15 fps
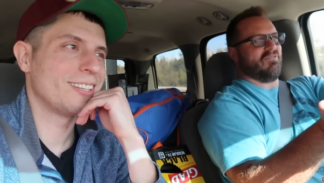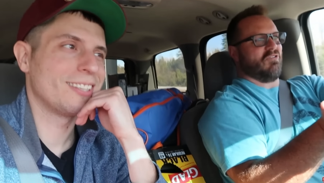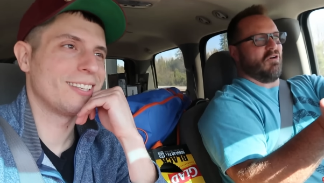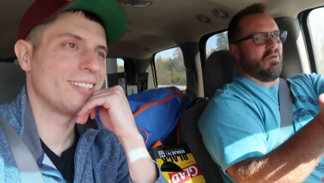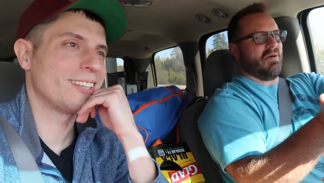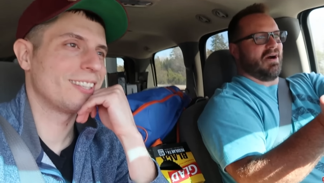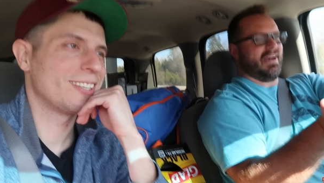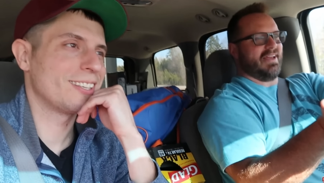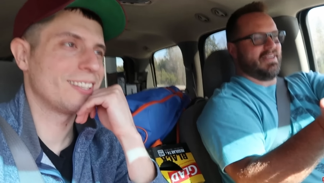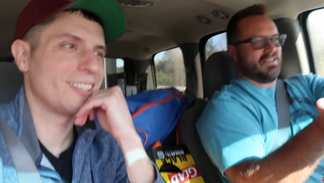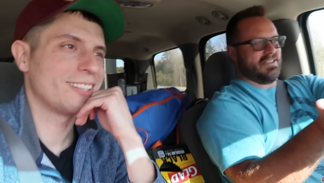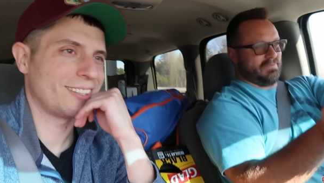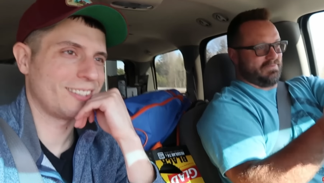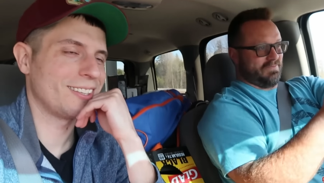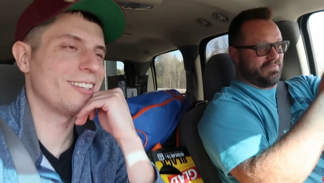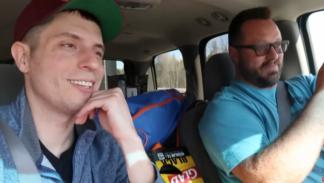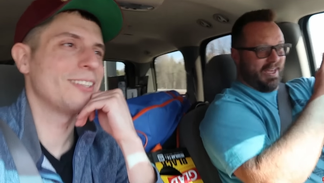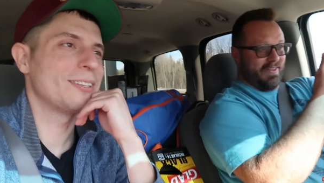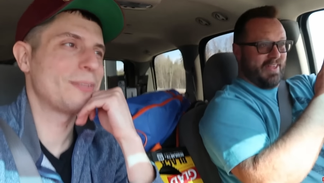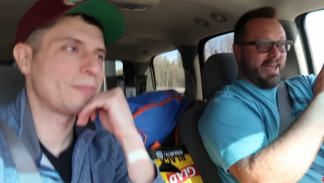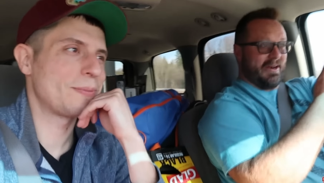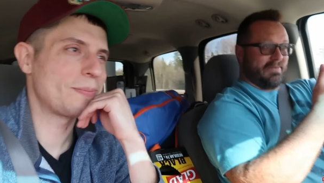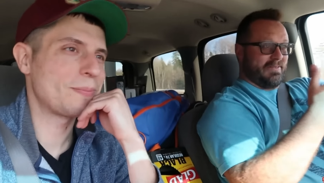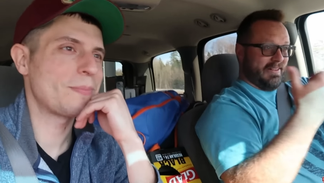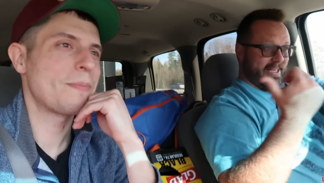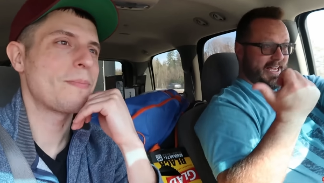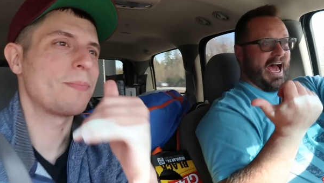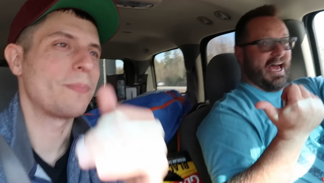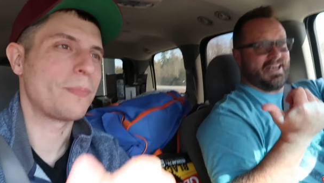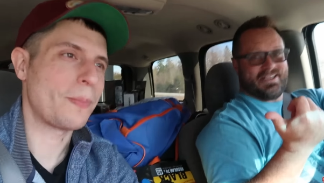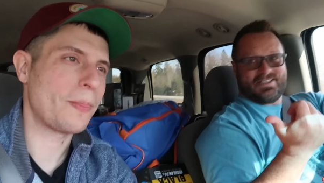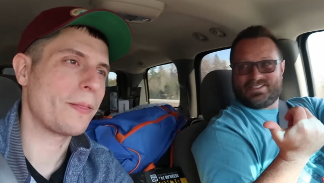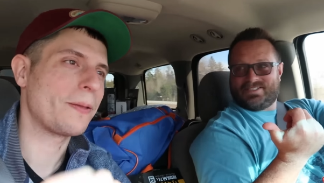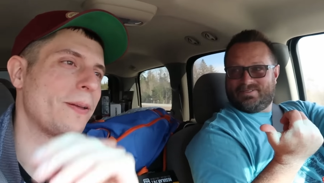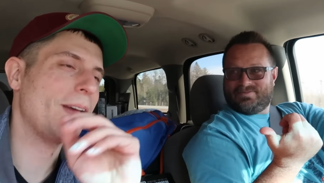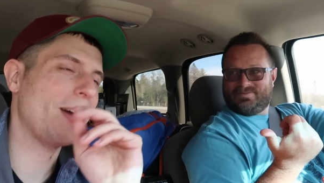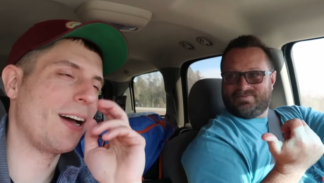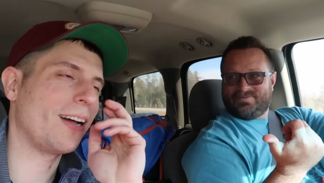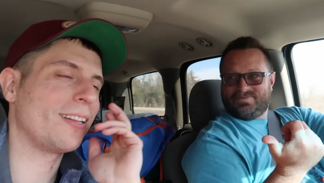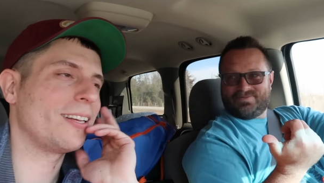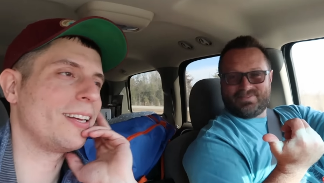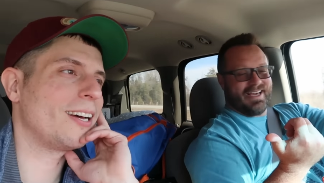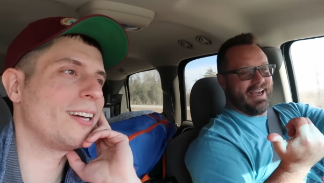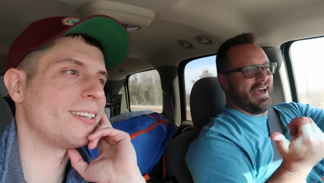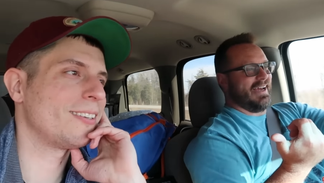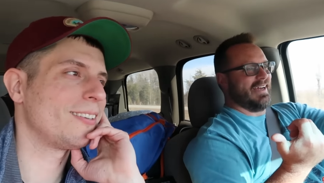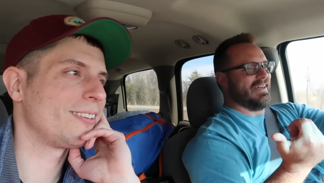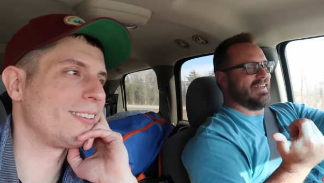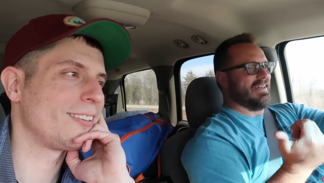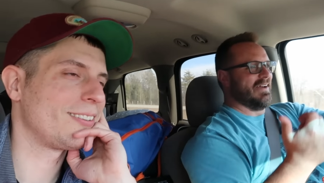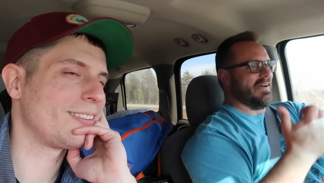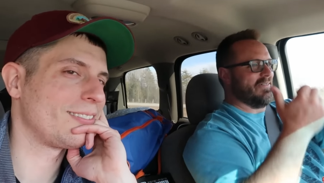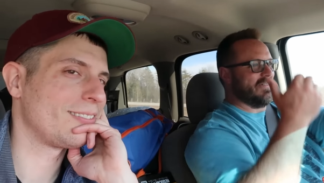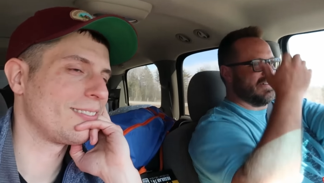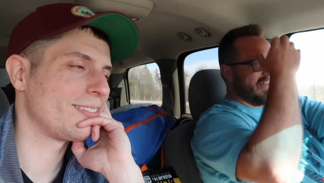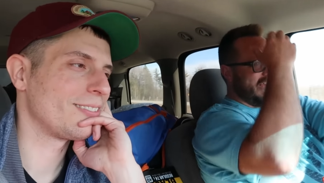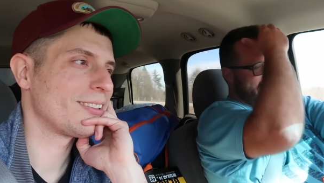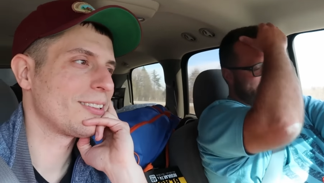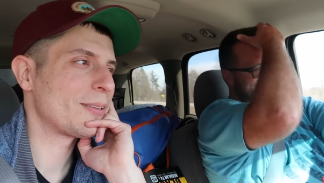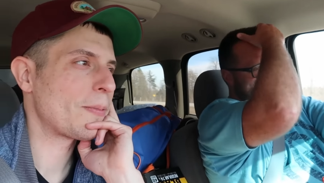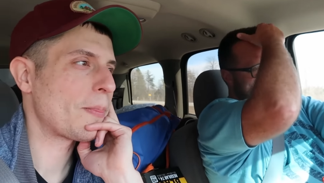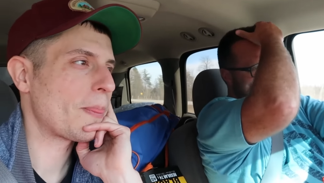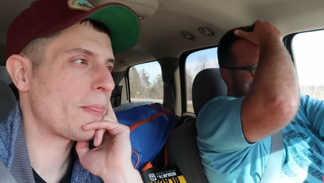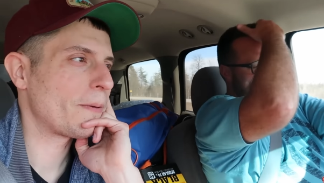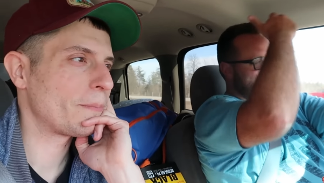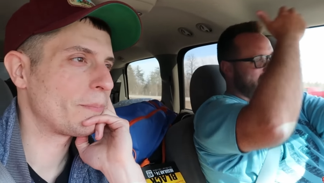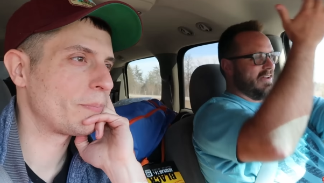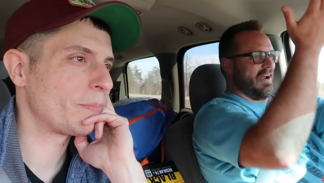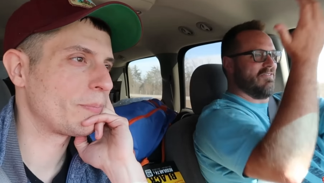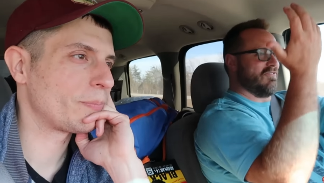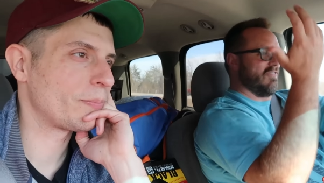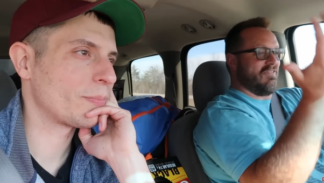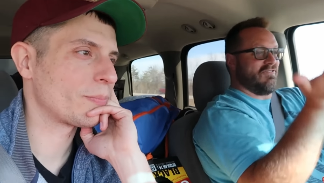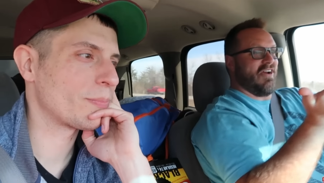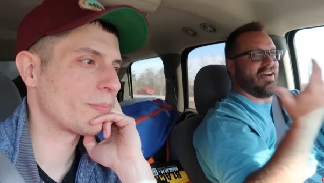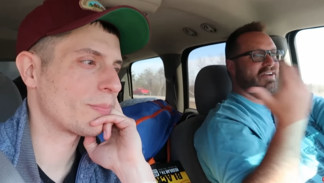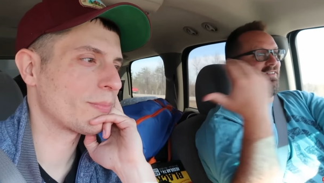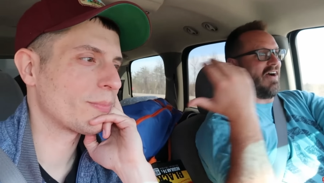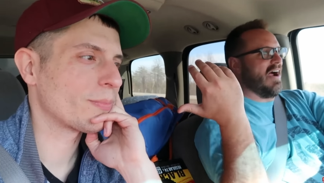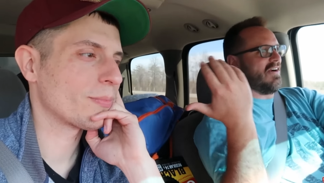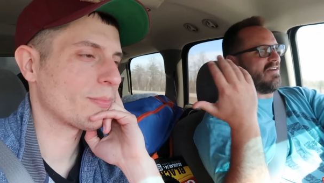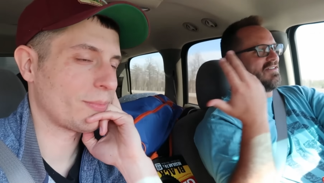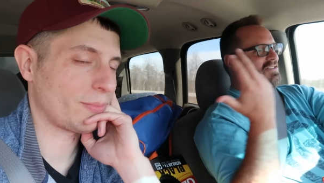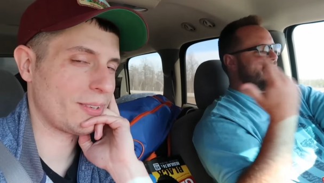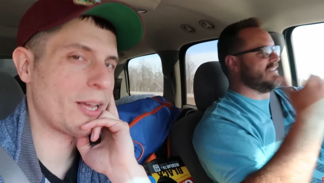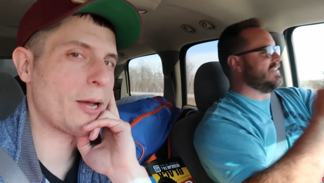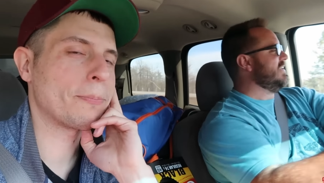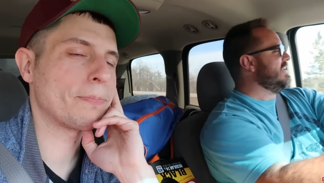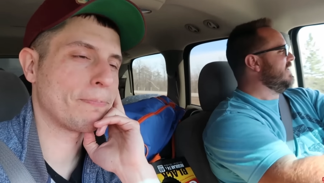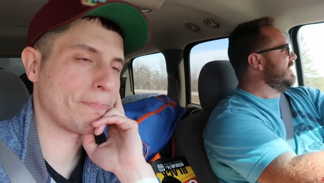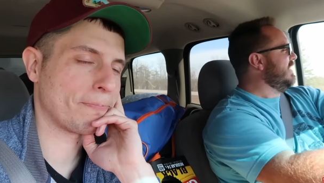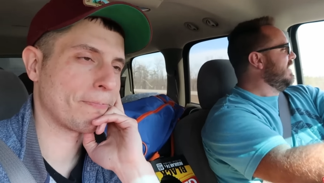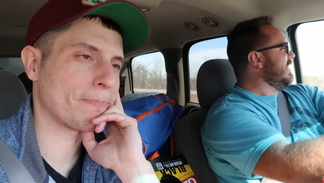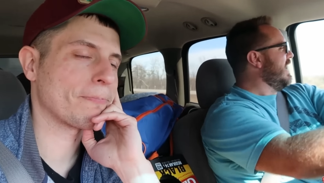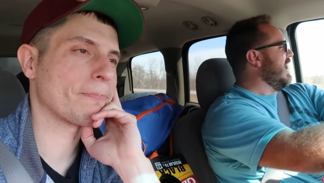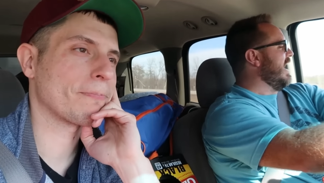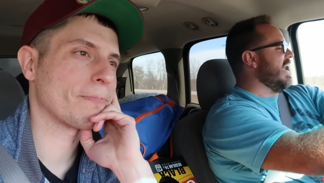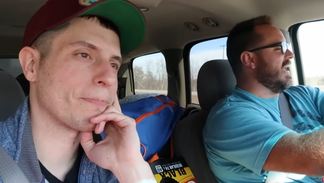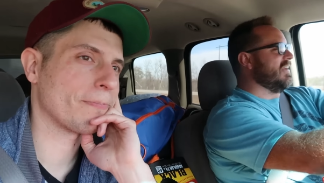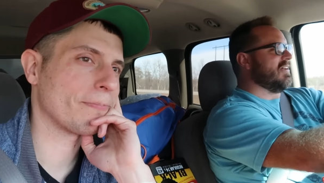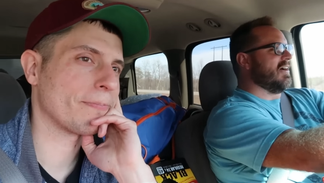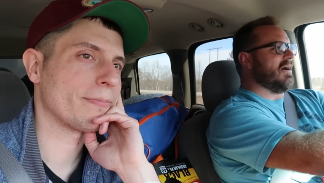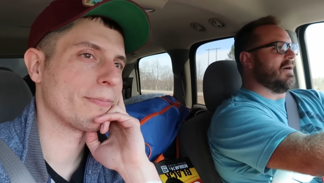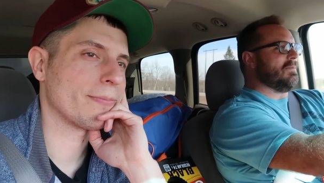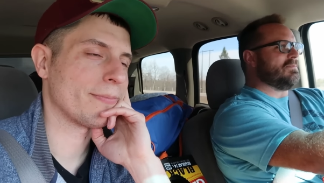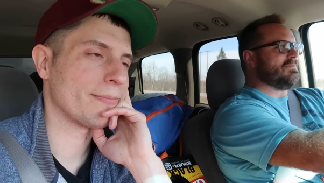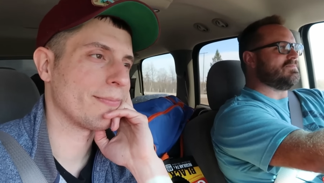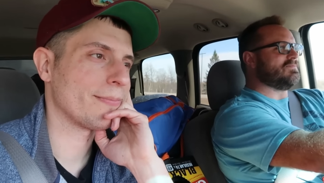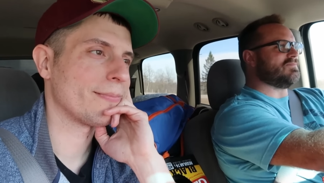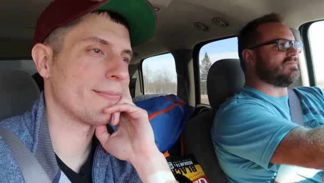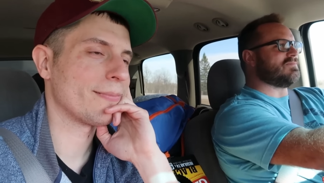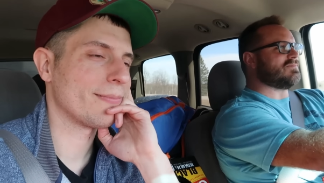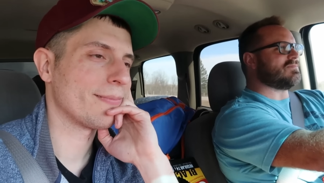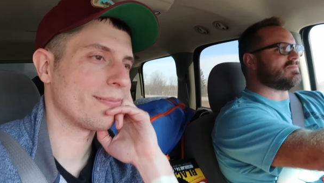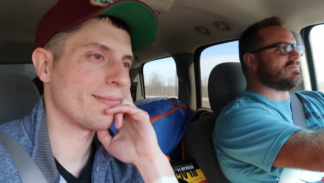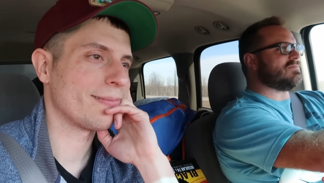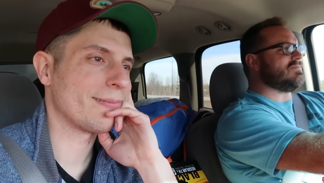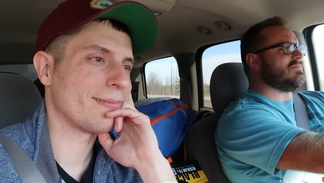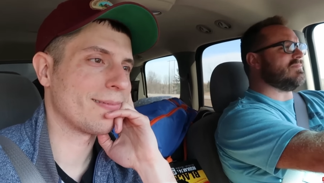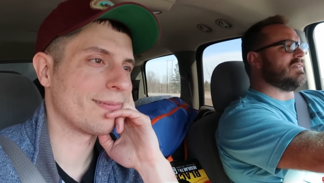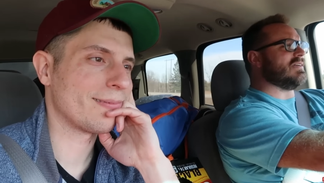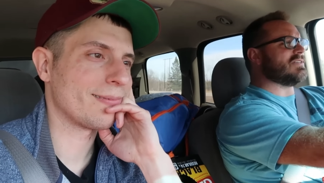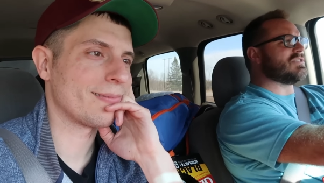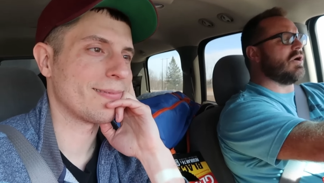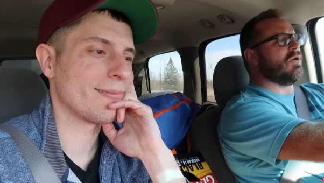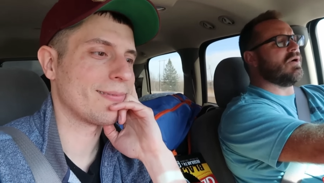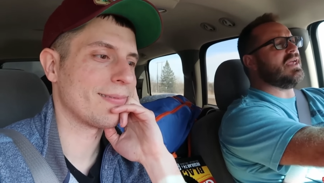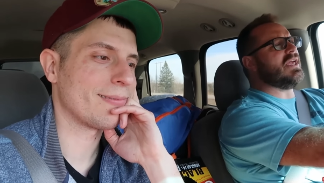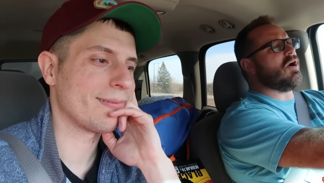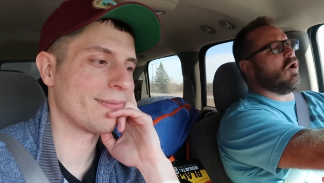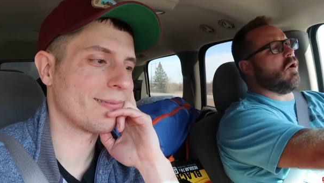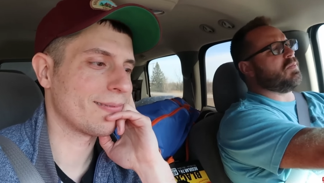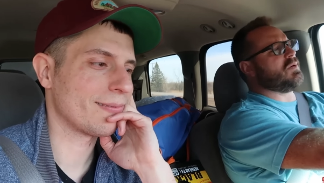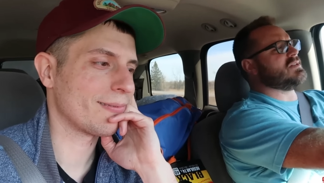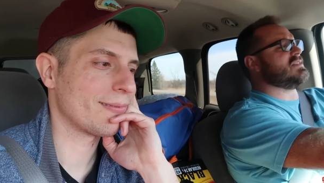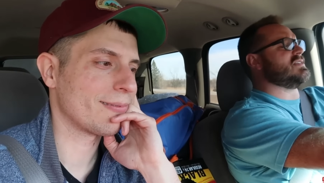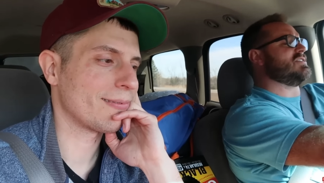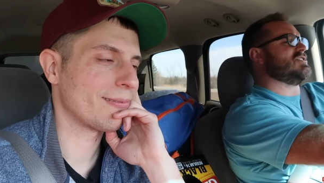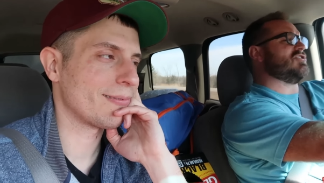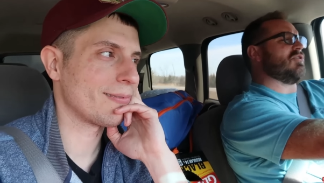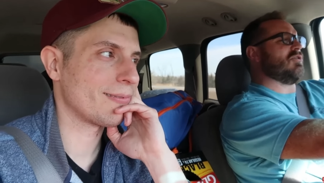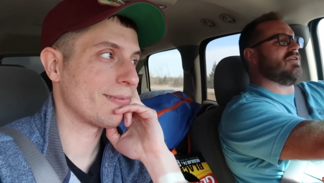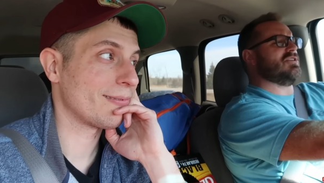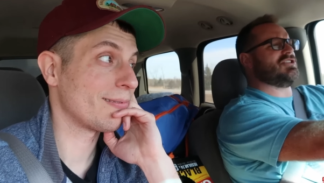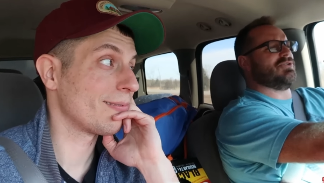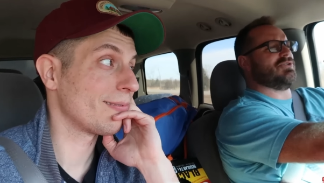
Speaker 1: four buddies, and then Leondis. Yeah, Leon. Yeah, yeah, Leon, you know, a, a friend of ours. Yeah. And, um, so he opens a storage